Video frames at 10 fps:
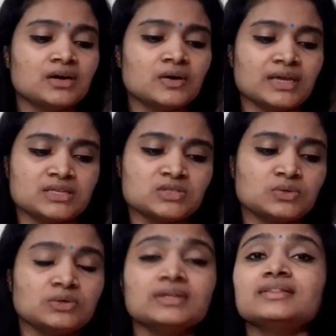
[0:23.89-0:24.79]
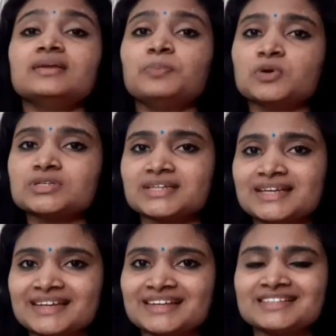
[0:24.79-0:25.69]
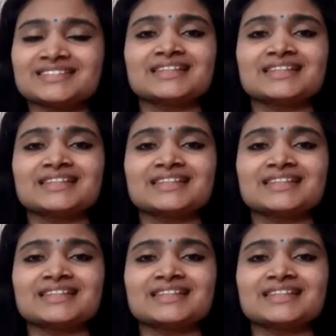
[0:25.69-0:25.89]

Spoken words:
Okay, so the post details,